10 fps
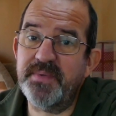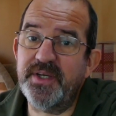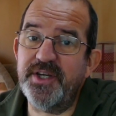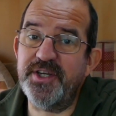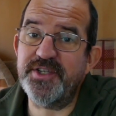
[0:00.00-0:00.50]

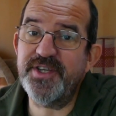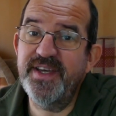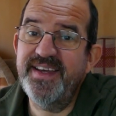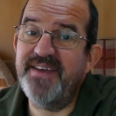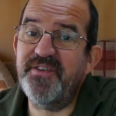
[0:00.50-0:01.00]
because
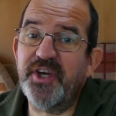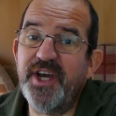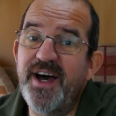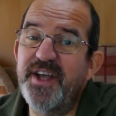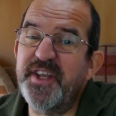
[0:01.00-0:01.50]
if your
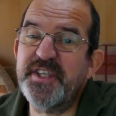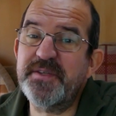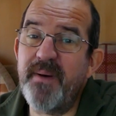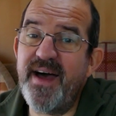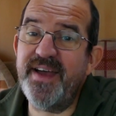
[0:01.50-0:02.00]
card
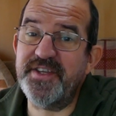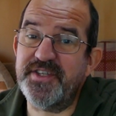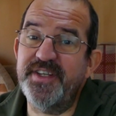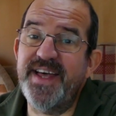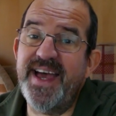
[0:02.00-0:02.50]
expires
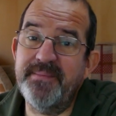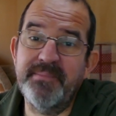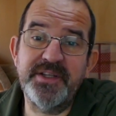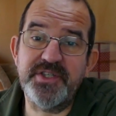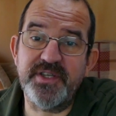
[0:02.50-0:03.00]
in 8
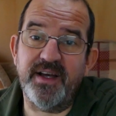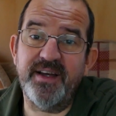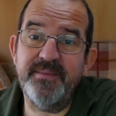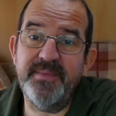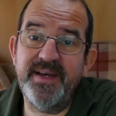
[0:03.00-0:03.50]
months'
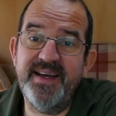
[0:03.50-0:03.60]
time,